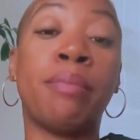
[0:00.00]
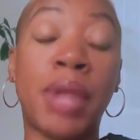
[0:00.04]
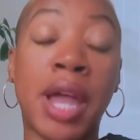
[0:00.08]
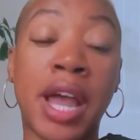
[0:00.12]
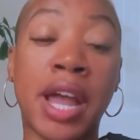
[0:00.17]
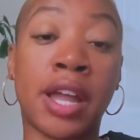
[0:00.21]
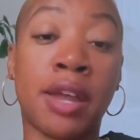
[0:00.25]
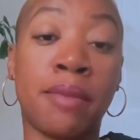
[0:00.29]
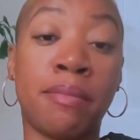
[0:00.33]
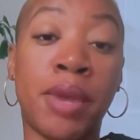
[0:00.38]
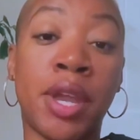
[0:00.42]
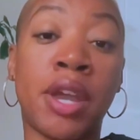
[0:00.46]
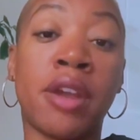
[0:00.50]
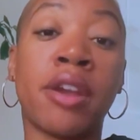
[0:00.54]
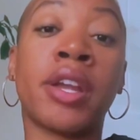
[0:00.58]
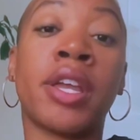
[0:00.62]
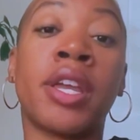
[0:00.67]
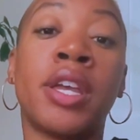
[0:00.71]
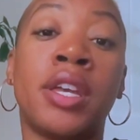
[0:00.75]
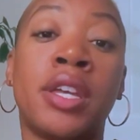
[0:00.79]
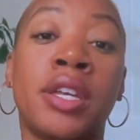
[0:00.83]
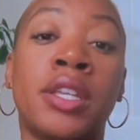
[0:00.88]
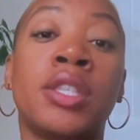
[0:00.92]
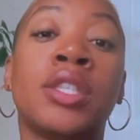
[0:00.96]
Black
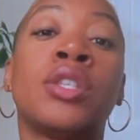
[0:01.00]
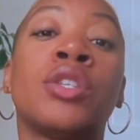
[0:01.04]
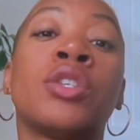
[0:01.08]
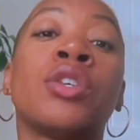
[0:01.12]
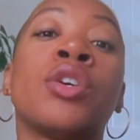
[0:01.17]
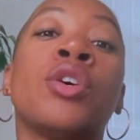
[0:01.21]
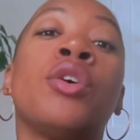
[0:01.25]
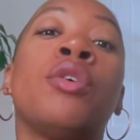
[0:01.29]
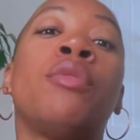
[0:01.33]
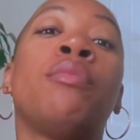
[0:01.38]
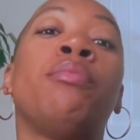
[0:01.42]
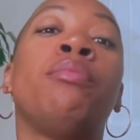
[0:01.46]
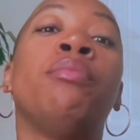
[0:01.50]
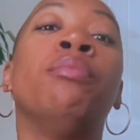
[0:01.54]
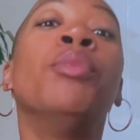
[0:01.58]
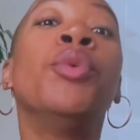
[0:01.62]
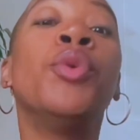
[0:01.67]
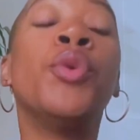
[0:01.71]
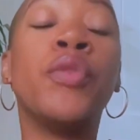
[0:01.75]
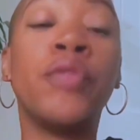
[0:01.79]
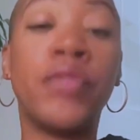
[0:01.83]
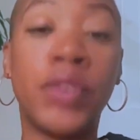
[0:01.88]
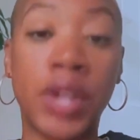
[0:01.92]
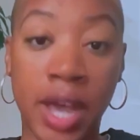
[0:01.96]
Americans
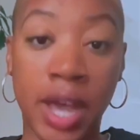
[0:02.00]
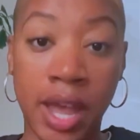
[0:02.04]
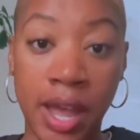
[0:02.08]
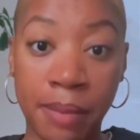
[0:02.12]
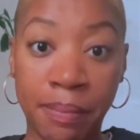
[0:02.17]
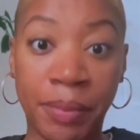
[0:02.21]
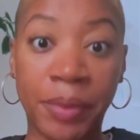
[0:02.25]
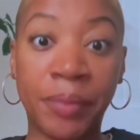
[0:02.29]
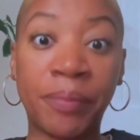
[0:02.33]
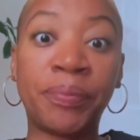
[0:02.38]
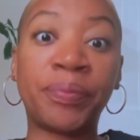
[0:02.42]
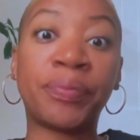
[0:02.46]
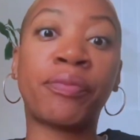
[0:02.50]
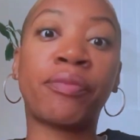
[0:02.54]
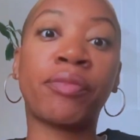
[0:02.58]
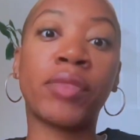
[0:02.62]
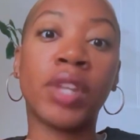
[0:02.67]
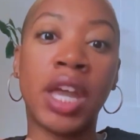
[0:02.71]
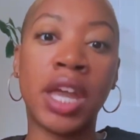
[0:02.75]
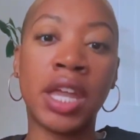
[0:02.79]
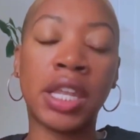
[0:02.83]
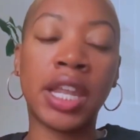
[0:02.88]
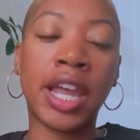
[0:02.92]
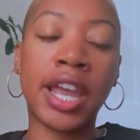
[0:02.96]
moved up
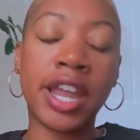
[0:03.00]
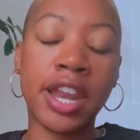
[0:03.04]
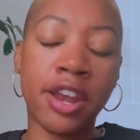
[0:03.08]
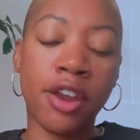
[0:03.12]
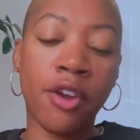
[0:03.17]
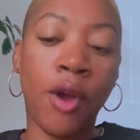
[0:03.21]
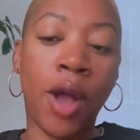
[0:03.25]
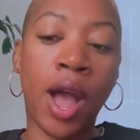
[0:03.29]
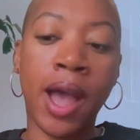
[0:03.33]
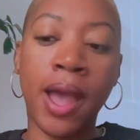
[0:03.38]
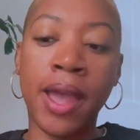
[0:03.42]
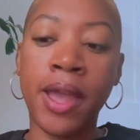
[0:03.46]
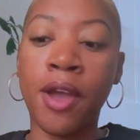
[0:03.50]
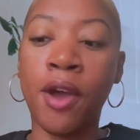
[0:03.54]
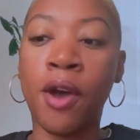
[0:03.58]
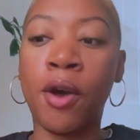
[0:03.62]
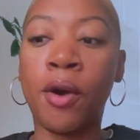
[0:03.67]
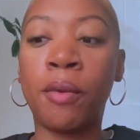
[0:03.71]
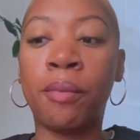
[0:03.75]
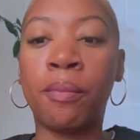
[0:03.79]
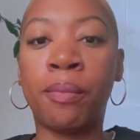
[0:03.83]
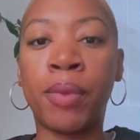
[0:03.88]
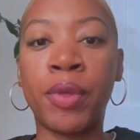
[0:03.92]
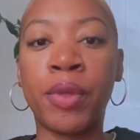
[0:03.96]
Atlanta and Ohio,
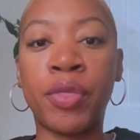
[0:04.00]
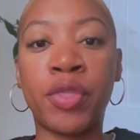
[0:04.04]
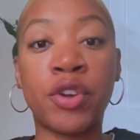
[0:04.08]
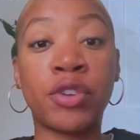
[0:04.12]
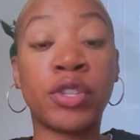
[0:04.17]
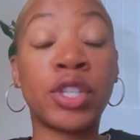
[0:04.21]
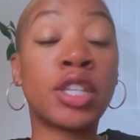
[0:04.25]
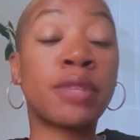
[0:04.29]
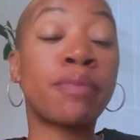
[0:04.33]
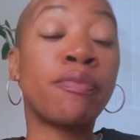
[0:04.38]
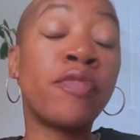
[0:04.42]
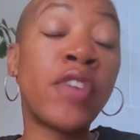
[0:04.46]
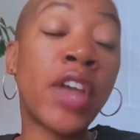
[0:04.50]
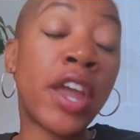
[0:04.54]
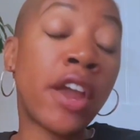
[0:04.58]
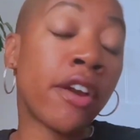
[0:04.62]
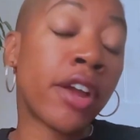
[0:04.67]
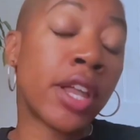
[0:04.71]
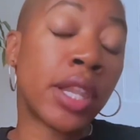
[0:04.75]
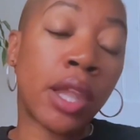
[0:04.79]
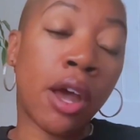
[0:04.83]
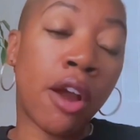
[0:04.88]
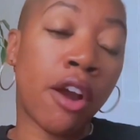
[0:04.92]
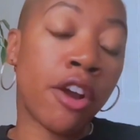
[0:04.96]
yeah. but there's this very
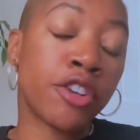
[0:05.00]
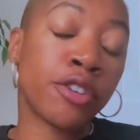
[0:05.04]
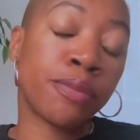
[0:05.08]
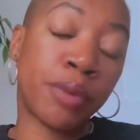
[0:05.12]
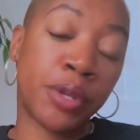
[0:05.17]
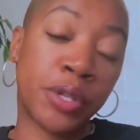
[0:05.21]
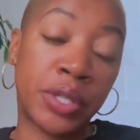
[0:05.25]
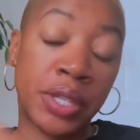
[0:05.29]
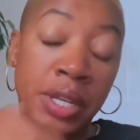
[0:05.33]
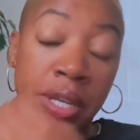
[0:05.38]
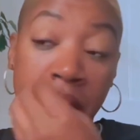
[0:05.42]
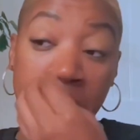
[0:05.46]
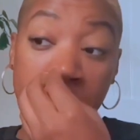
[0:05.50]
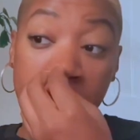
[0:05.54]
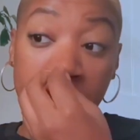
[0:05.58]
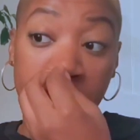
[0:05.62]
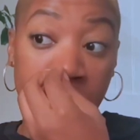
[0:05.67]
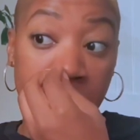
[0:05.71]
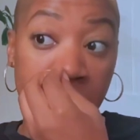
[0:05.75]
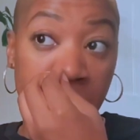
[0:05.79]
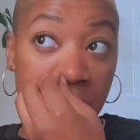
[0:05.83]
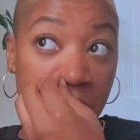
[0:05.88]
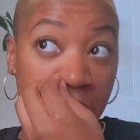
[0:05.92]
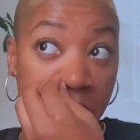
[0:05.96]
large percentage,
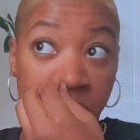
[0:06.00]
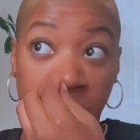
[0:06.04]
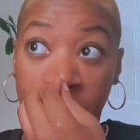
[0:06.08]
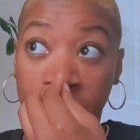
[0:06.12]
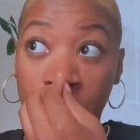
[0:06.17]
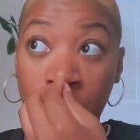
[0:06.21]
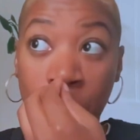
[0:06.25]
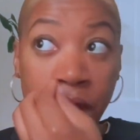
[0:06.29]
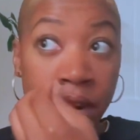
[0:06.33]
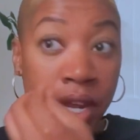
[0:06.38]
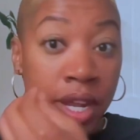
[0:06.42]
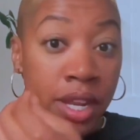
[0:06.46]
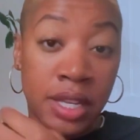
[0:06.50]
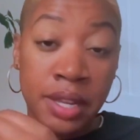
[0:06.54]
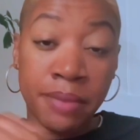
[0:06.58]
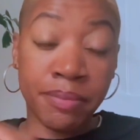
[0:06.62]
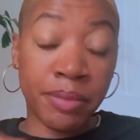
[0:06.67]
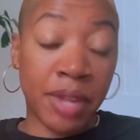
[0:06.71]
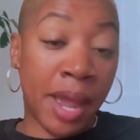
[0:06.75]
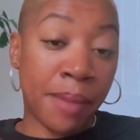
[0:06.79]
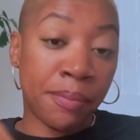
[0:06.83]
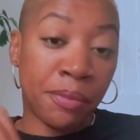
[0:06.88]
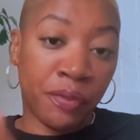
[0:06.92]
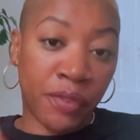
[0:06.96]
again, 40,
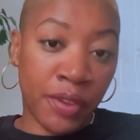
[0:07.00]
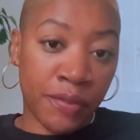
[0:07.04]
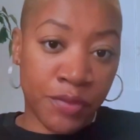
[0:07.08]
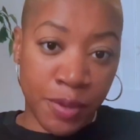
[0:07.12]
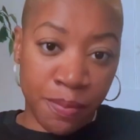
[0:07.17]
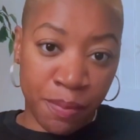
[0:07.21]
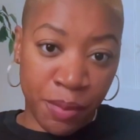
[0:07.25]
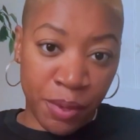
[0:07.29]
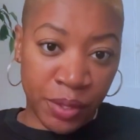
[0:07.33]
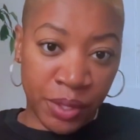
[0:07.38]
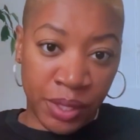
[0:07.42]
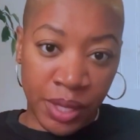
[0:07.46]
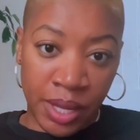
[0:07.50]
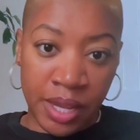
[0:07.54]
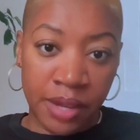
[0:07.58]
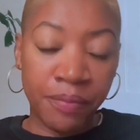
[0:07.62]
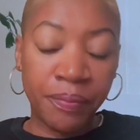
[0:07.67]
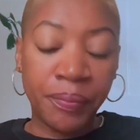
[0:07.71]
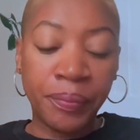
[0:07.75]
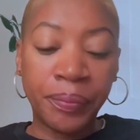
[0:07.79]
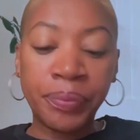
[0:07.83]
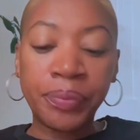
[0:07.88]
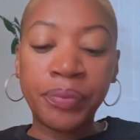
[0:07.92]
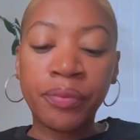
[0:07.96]
sometimes 50%.
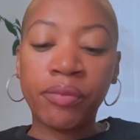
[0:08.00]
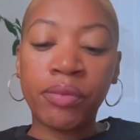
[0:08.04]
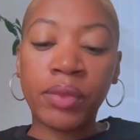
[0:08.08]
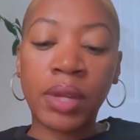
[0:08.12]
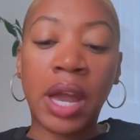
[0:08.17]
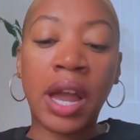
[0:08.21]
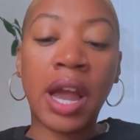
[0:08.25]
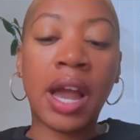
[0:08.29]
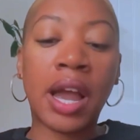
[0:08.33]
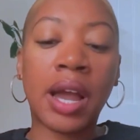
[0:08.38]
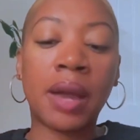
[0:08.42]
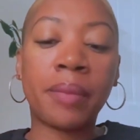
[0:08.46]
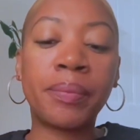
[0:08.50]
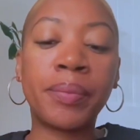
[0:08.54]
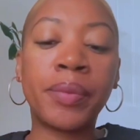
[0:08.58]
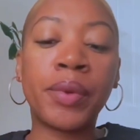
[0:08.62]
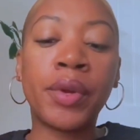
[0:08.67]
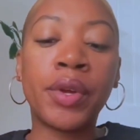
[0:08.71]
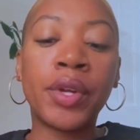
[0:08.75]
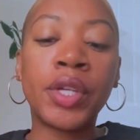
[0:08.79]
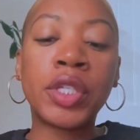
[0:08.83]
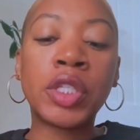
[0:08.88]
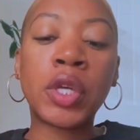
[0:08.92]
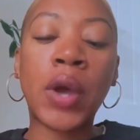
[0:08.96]
Um,
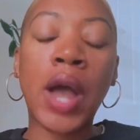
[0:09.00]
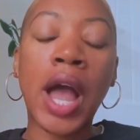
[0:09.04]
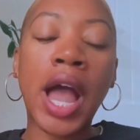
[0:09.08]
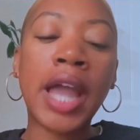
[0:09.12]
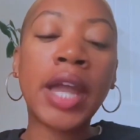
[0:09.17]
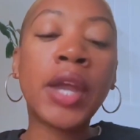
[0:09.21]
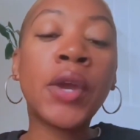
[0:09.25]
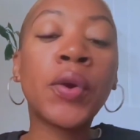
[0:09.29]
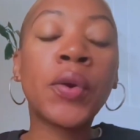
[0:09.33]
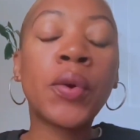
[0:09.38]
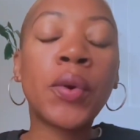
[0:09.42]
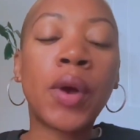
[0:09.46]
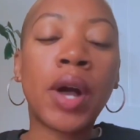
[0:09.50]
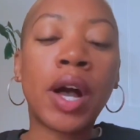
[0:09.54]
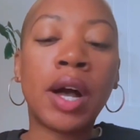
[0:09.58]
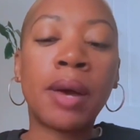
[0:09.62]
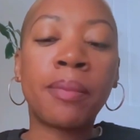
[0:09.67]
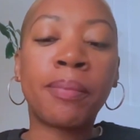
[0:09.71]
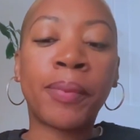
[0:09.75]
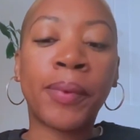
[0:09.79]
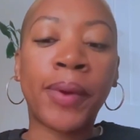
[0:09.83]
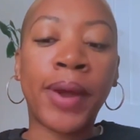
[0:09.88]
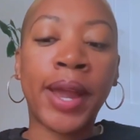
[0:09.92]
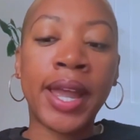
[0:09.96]
so I grew
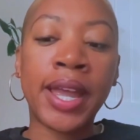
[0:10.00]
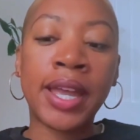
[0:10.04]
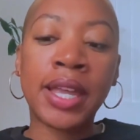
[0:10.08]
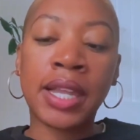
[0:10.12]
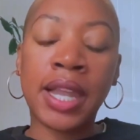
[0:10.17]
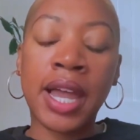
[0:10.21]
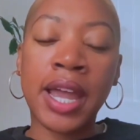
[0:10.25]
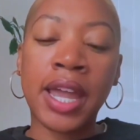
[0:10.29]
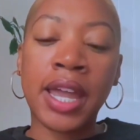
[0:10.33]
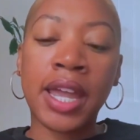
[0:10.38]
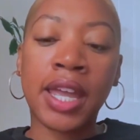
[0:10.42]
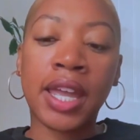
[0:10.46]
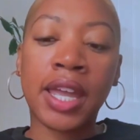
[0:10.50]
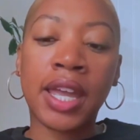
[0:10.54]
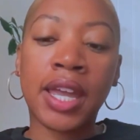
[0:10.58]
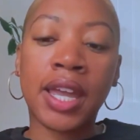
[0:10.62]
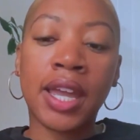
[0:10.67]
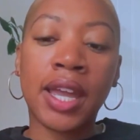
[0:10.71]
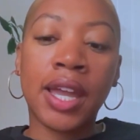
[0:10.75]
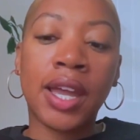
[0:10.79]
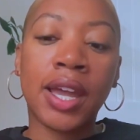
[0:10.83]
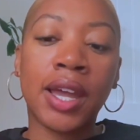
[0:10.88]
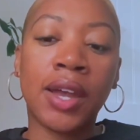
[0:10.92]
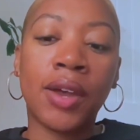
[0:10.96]
up, right, like
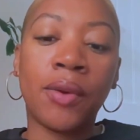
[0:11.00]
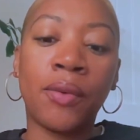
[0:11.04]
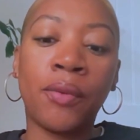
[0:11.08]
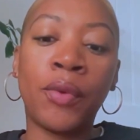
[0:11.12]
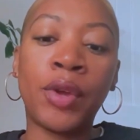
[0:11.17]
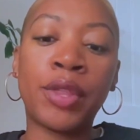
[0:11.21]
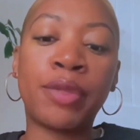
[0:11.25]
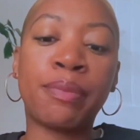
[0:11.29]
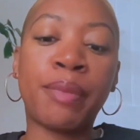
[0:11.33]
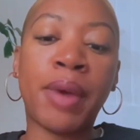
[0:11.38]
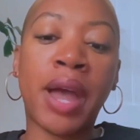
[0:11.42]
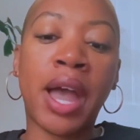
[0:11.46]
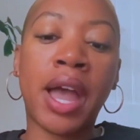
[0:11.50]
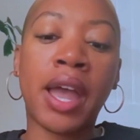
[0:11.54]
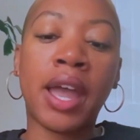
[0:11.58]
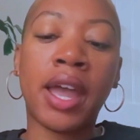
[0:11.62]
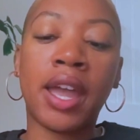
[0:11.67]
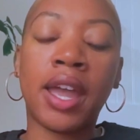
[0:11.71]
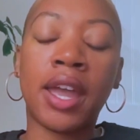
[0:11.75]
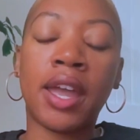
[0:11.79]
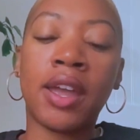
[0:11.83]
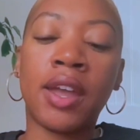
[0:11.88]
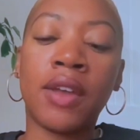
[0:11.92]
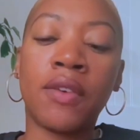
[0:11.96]
with
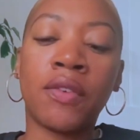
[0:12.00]
my